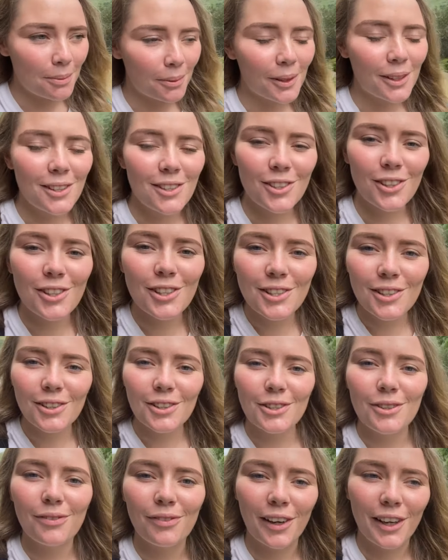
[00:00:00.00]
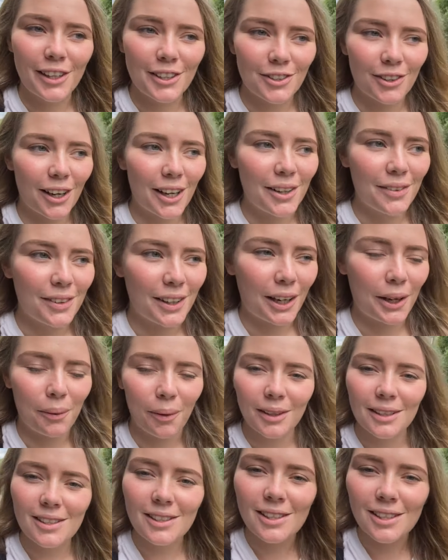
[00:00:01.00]
but it's just such a far drive that I
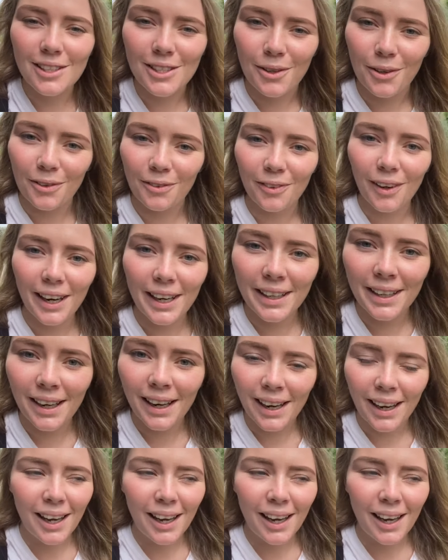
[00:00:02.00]
wanted to do it right